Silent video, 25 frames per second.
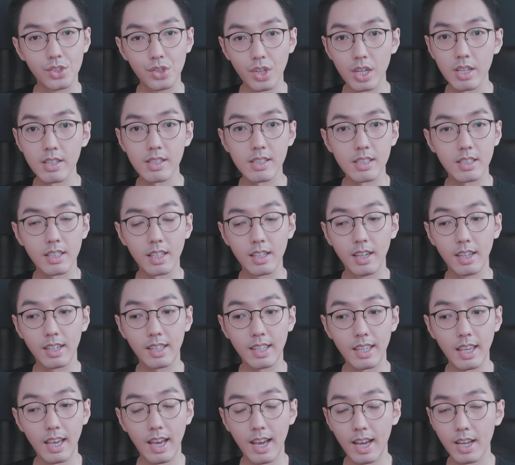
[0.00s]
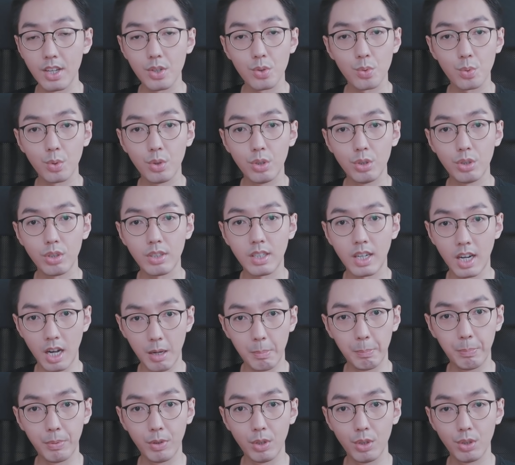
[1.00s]
just a casual
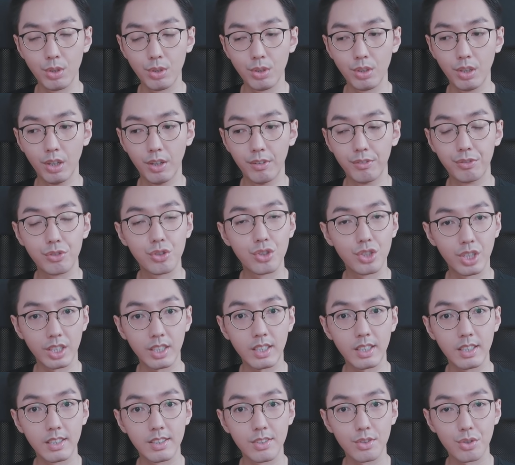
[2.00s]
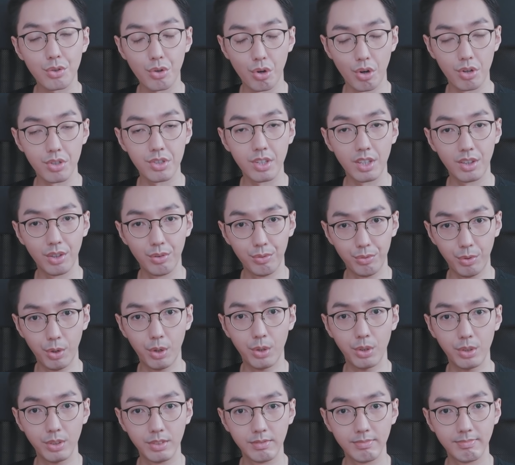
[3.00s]
couple of chickens crossing the
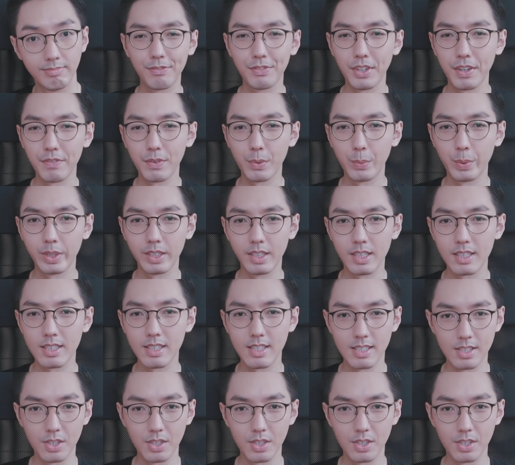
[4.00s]
road. I've never witnessed